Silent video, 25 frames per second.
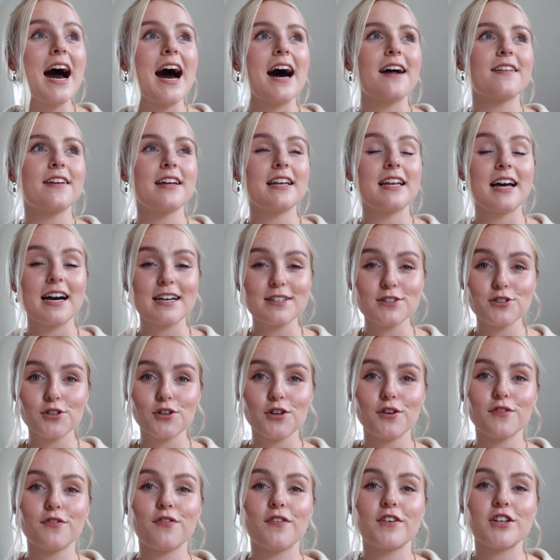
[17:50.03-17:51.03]
And then last
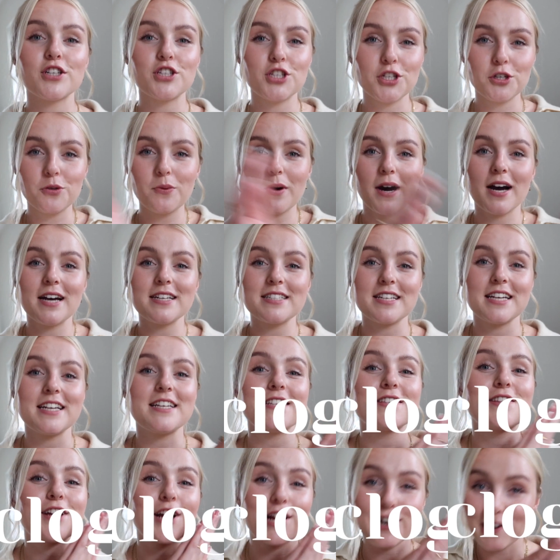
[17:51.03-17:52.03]
off, shoe wise,
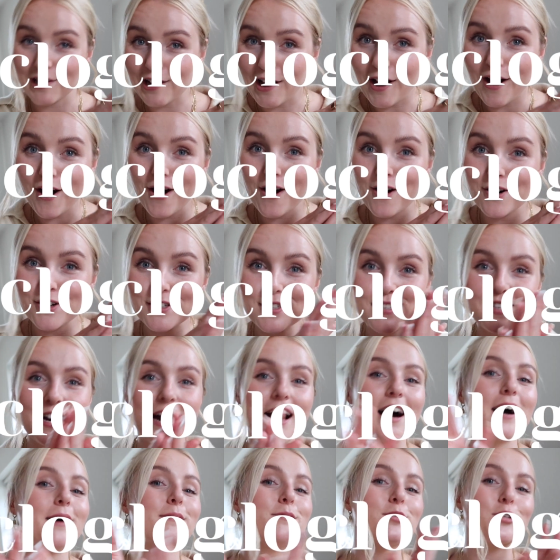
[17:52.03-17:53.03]
is the clogs.
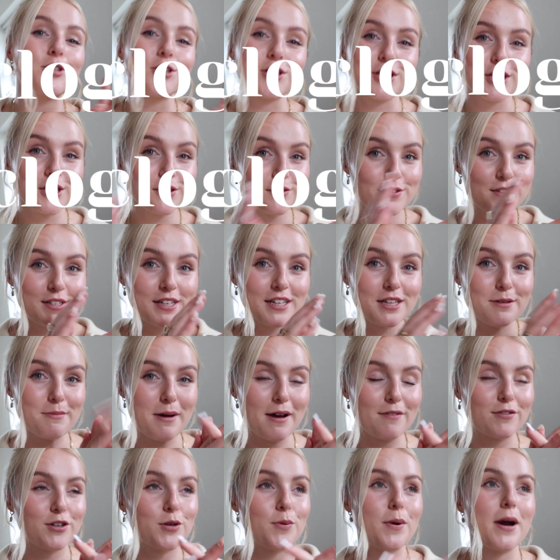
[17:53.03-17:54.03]
I'm sure you've seen them
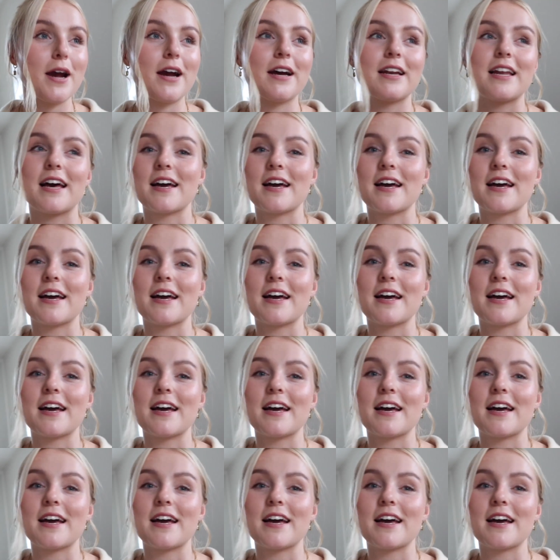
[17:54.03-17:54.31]
everywhere.